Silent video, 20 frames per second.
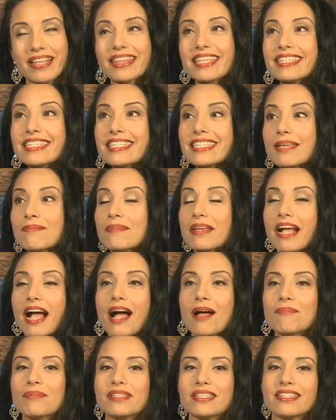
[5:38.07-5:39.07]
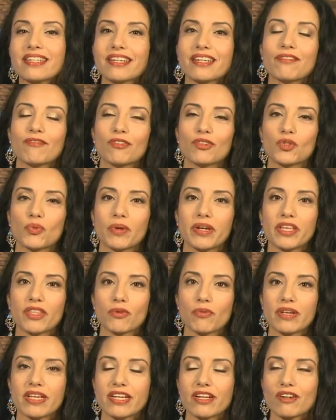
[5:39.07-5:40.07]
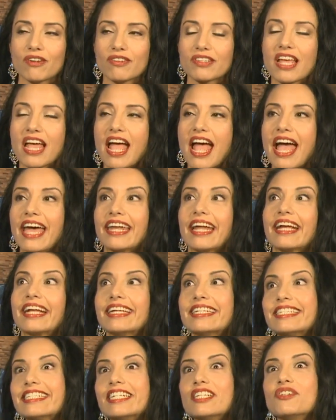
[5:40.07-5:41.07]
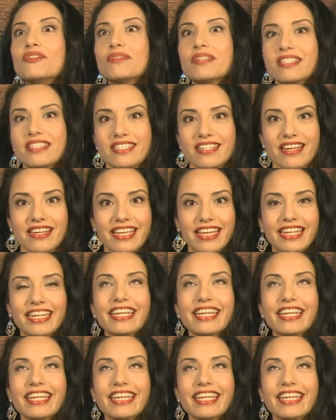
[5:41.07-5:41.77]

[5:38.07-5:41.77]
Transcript: This is something I've been studying for 23 years and I continue to study it.